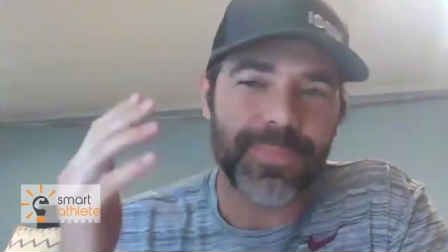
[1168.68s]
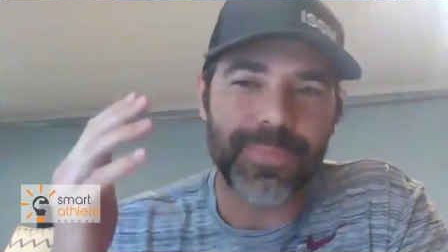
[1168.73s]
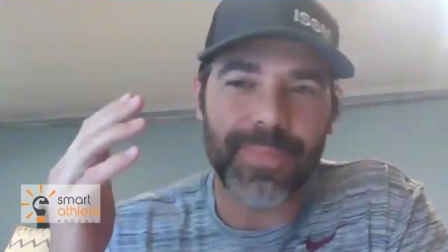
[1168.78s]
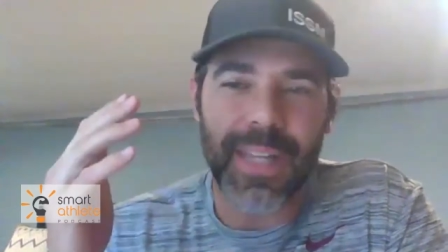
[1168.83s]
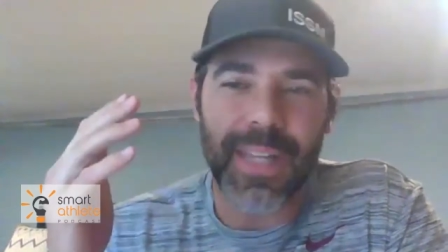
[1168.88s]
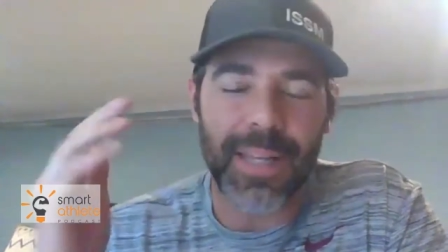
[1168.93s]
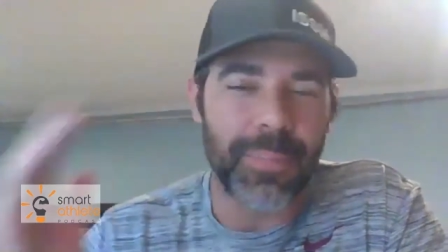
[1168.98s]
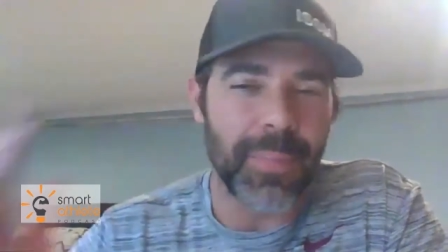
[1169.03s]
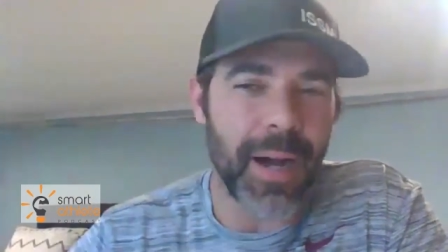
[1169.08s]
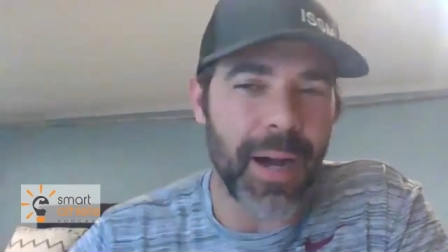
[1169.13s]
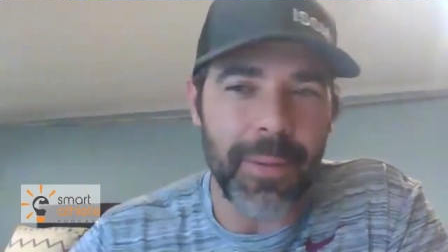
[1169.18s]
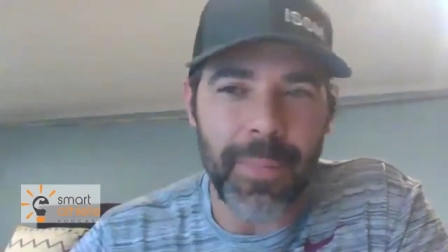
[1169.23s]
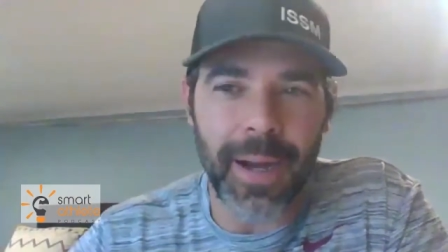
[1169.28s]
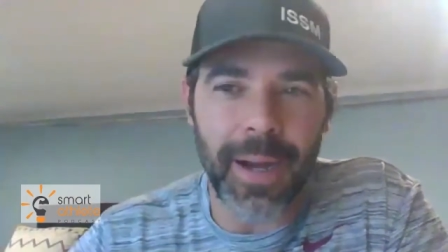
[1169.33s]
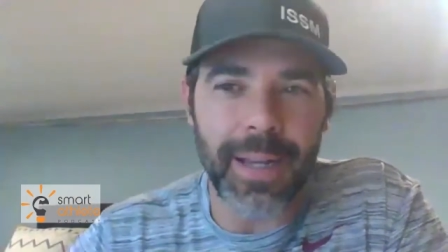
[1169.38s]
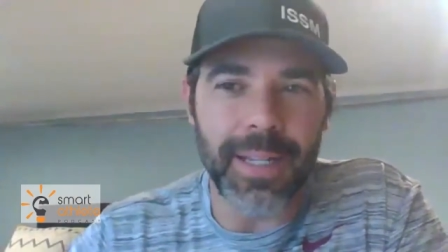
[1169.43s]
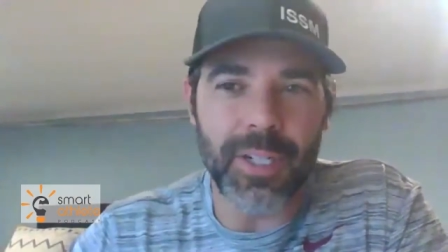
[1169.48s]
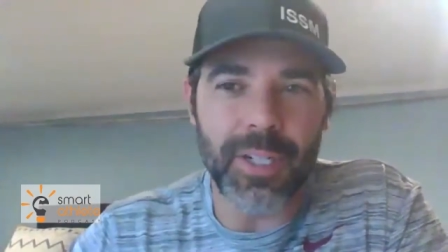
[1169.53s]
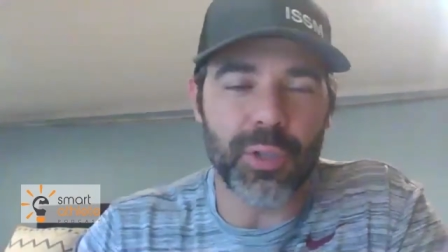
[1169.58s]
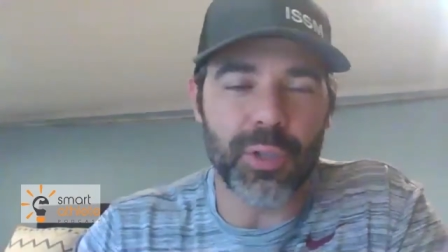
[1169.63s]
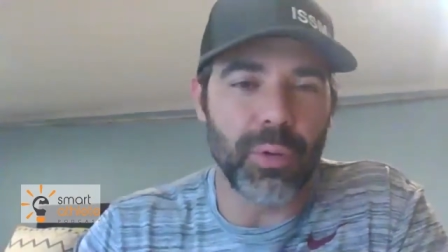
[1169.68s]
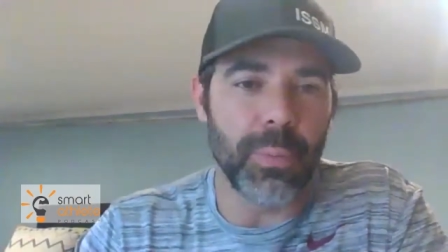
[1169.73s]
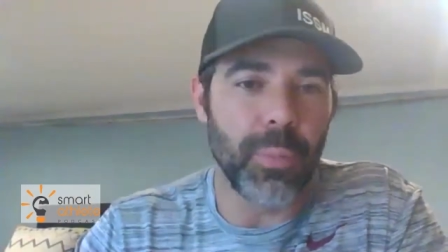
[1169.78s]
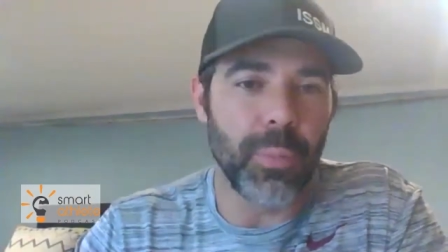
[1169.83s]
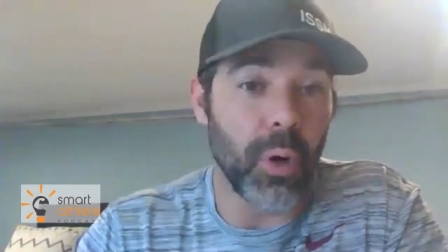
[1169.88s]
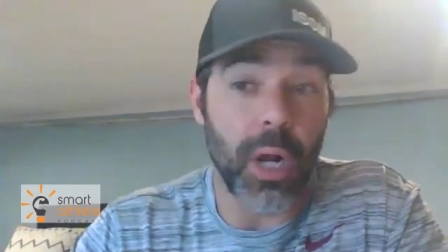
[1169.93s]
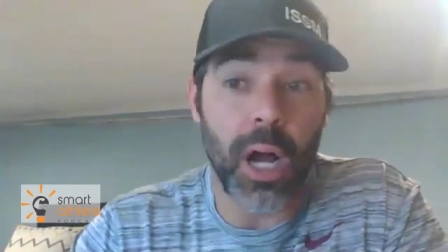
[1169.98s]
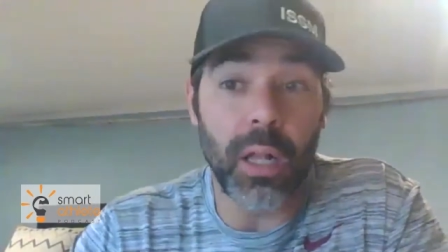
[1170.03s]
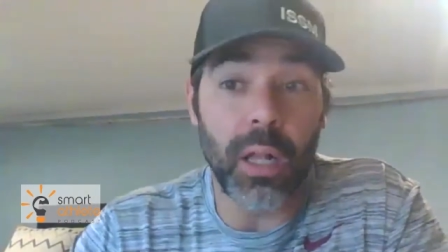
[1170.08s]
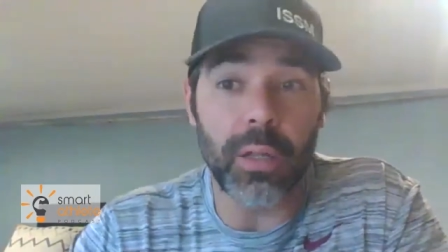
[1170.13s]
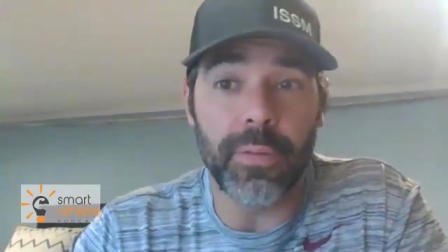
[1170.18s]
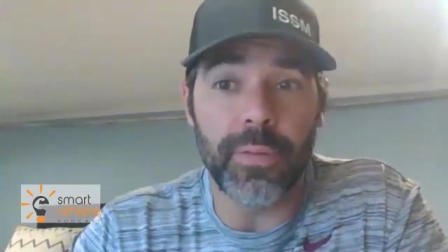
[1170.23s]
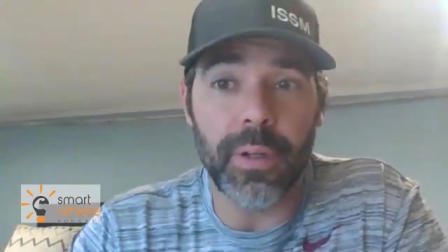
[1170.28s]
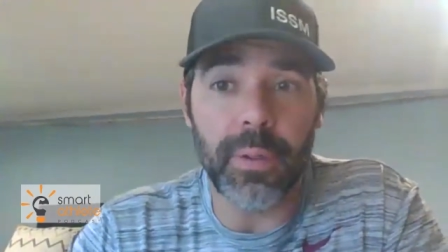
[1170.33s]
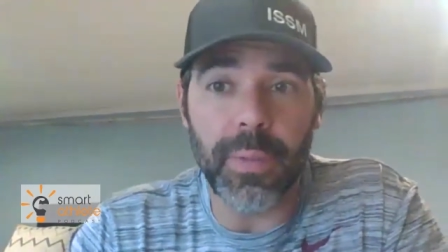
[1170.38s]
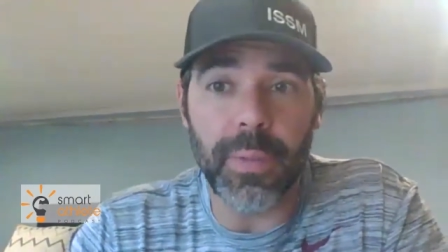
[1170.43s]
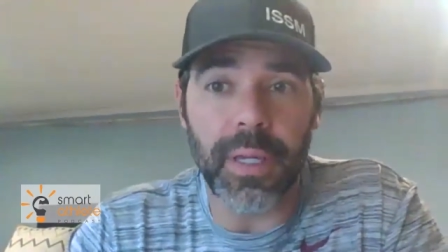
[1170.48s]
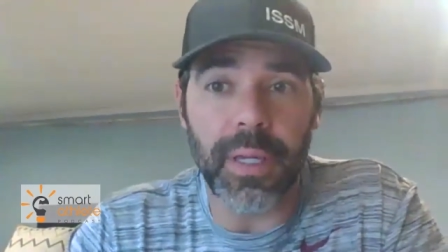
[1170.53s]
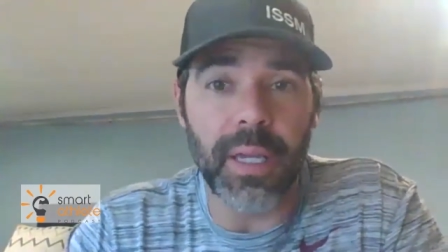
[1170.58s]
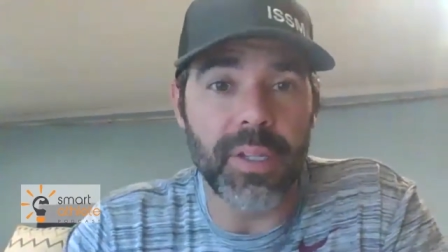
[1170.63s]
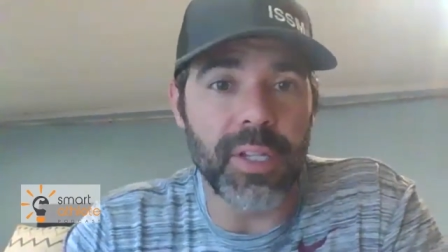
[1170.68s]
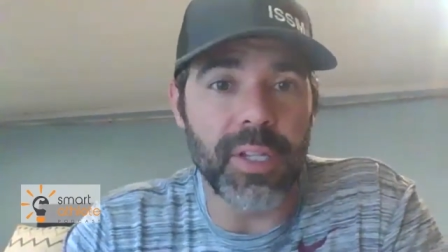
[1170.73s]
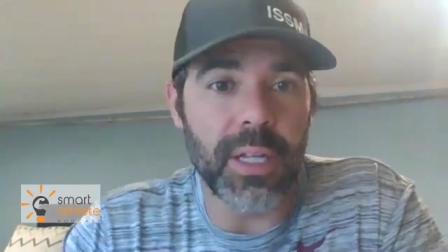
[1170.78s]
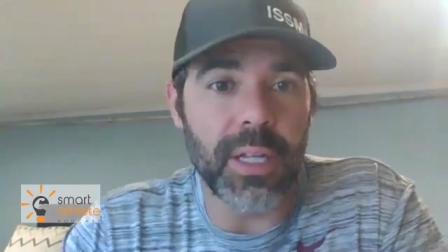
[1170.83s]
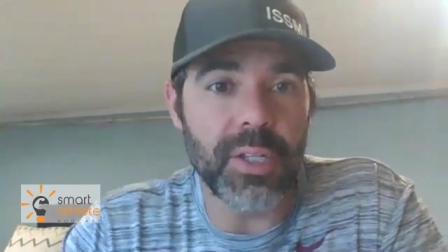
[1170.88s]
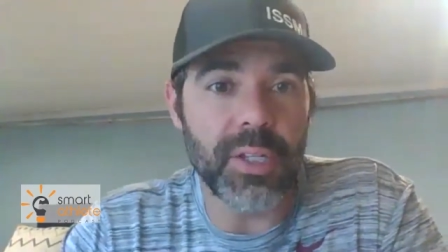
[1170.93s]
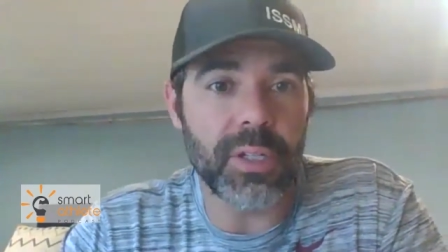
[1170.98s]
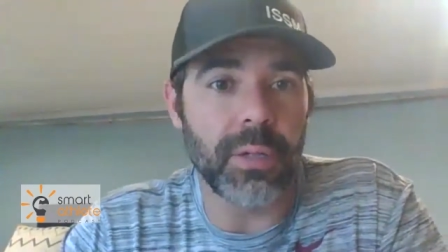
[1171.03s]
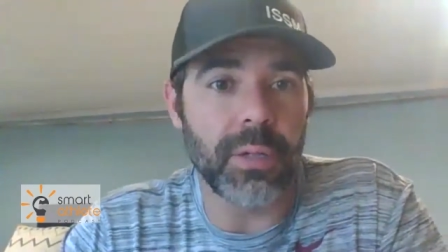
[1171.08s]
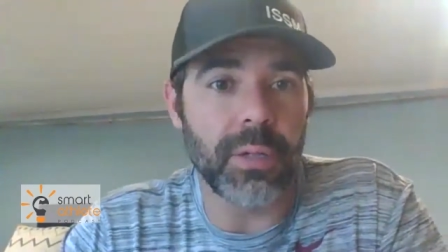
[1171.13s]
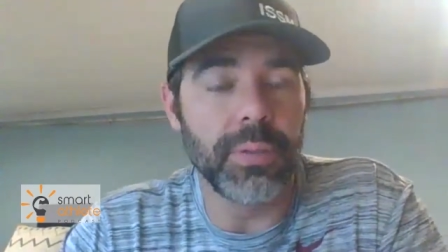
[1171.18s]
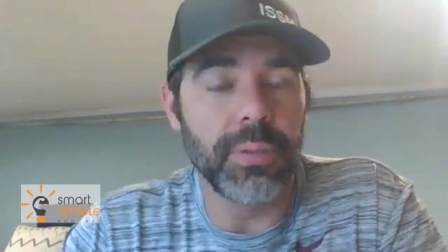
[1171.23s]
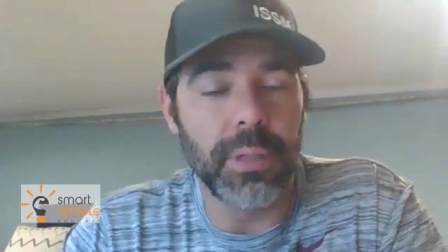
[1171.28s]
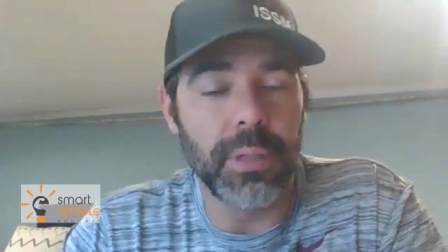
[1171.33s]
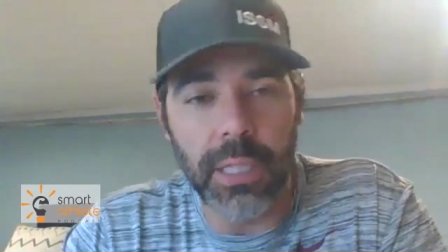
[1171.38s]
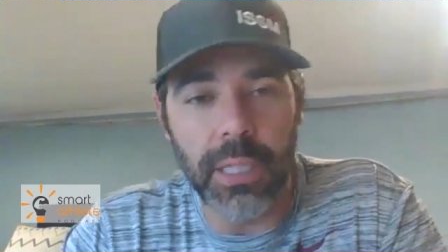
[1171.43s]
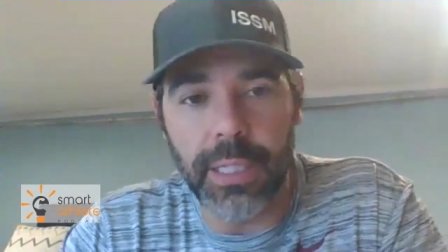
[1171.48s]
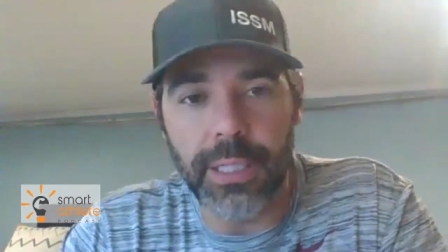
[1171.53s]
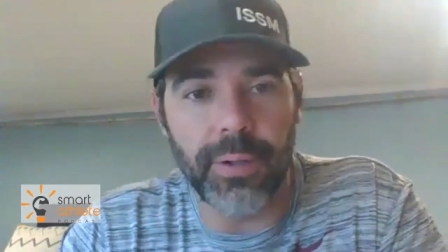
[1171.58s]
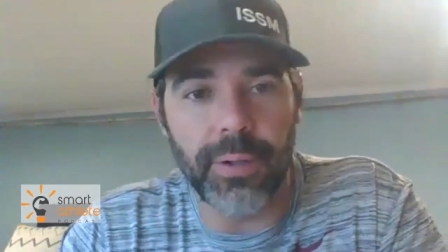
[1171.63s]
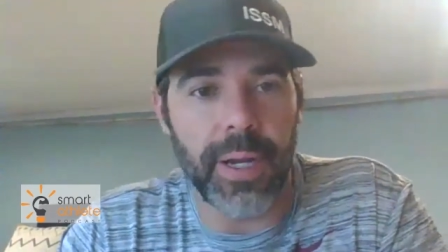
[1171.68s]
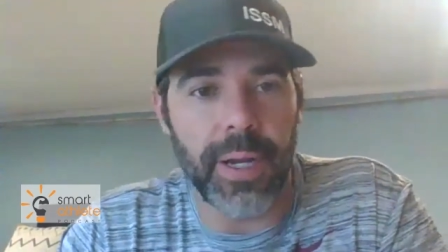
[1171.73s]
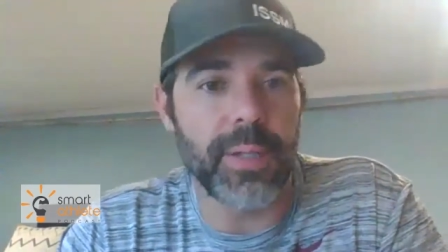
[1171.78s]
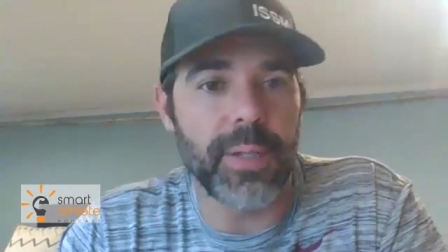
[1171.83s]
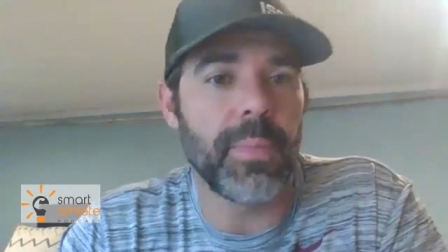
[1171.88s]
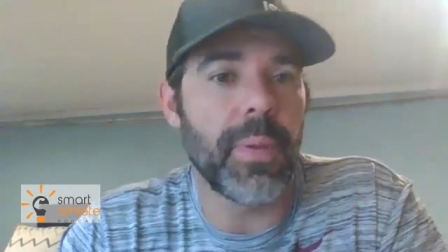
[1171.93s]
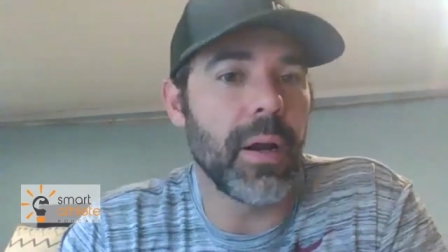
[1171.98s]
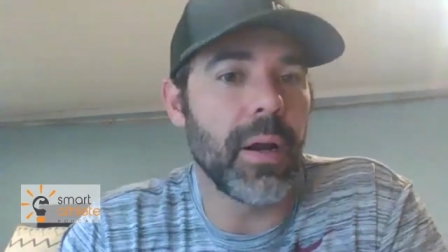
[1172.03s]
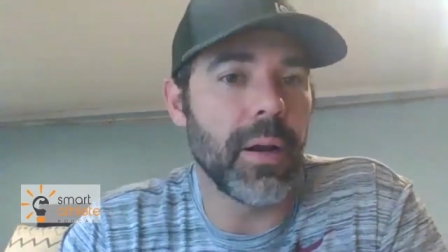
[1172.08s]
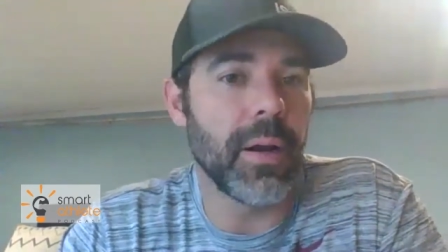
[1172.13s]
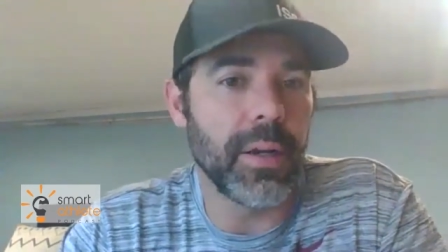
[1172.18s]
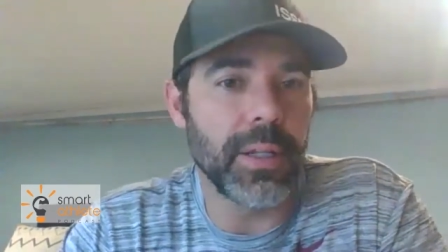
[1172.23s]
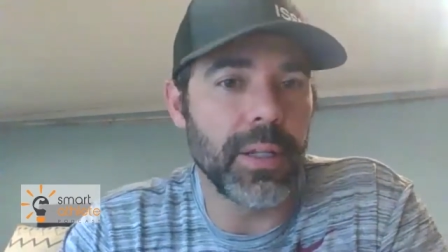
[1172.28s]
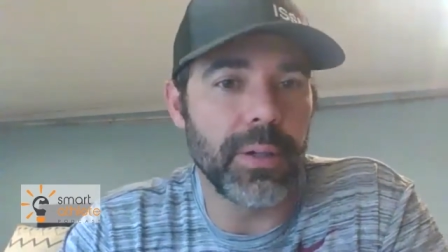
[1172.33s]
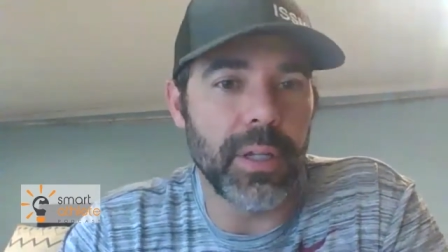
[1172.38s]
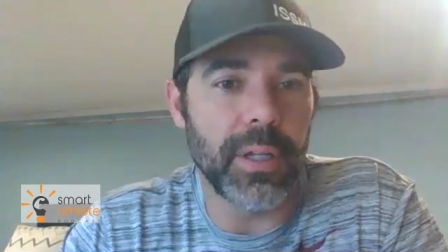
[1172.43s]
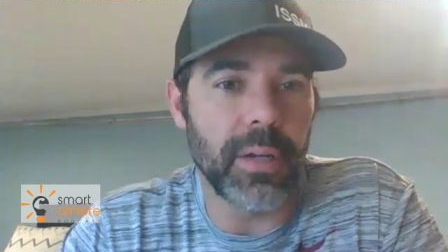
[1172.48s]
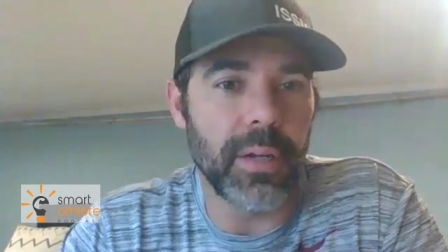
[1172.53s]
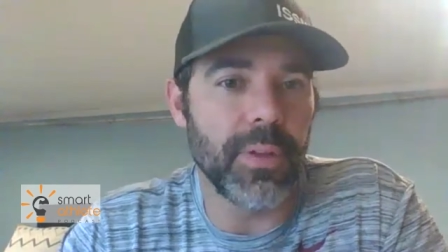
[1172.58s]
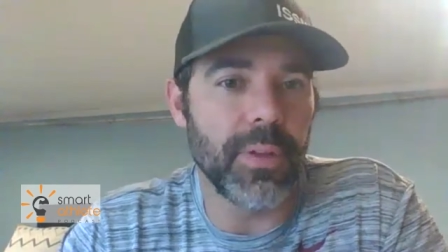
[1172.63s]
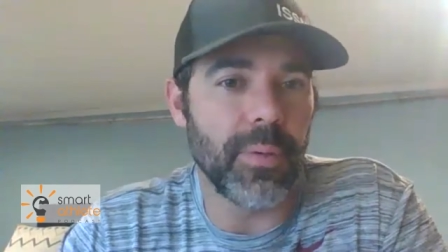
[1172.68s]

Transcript: in my mind to just report all of it because then it's completely transparent you give mm-hmm.